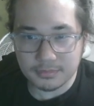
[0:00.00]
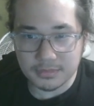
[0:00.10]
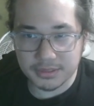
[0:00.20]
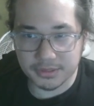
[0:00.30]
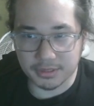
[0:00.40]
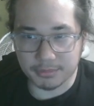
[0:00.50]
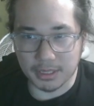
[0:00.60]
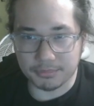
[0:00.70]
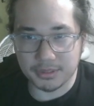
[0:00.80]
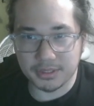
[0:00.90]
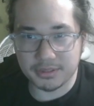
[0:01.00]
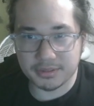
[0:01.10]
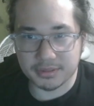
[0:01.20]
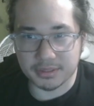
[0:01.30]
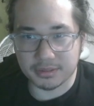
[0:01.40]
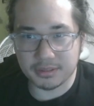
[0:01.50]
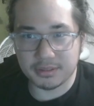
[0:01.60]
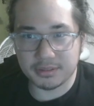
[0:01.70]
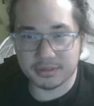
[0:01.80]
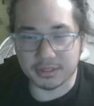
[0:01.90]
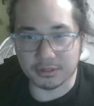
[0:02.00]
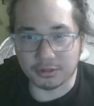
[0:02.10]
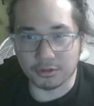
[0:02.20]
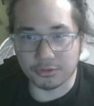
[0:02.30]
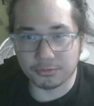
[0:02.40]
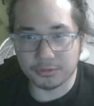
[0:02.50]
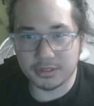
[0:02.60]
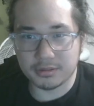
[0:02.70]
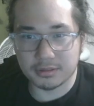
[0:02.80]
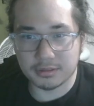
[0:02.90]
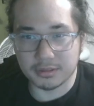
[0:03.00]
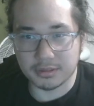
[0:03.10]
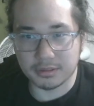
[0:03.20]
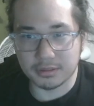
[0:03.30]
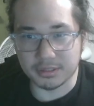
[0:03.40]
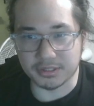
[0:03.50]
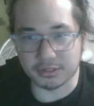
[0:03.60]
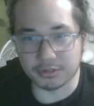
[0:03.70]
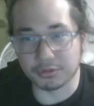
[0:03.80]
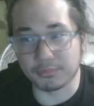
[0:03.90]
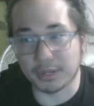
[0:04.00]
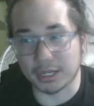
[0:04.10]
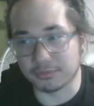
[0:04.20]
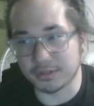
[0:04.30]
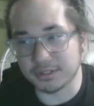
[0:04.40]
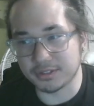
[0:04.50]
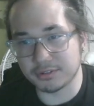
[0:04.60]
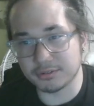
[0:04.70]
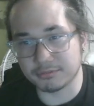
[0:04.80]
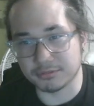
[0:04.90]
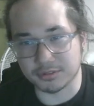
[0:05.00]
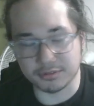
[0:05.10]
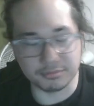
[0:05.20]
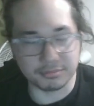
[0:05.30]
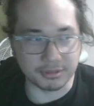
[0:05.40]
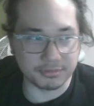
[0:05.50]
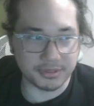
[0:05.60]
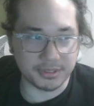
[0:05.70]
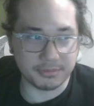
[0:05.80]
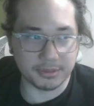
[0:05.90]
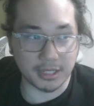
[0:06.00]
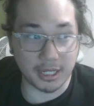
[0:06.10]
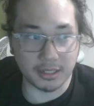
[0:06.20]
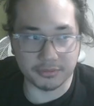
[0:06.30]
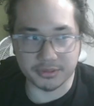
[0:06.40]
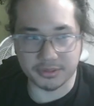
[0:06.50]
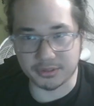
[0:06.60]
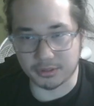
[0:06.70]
He's going to pop these, set all 3. He's going to go into battle phase here, which you don't see, but I obviously saw